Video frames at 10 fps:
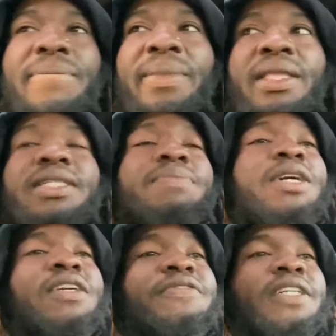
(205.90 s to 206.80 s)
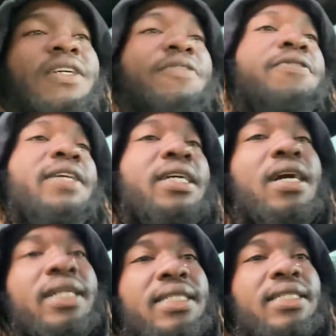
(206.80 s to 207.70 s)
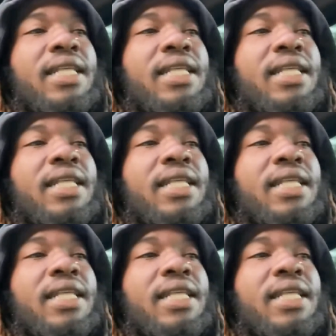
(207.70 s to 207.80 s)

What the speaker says: this motherfucker flick on his